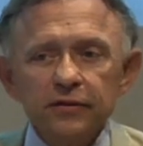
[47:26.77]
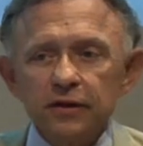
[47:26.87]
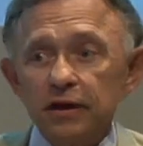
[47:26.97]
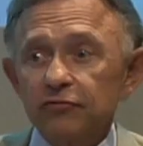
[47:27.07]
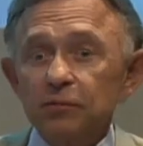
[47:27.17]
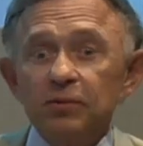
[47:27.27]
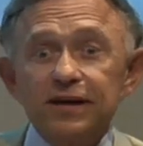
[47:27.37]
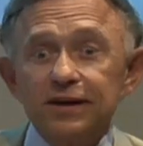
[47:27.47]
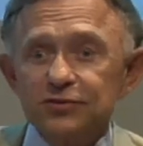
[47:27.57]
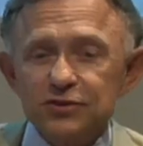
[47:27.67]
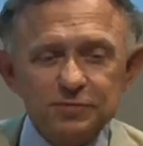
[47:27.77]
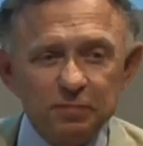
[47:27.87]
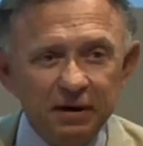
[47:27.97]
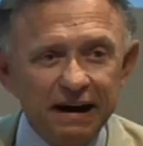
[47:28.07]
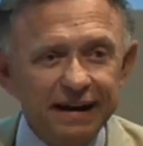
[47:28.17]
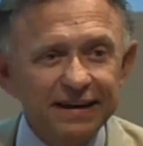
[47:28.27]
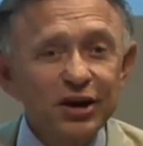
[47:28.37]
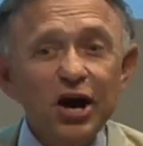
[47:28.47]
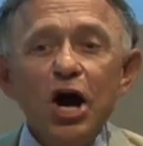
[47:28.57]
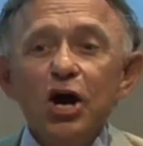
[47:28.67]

that everybody else is buying.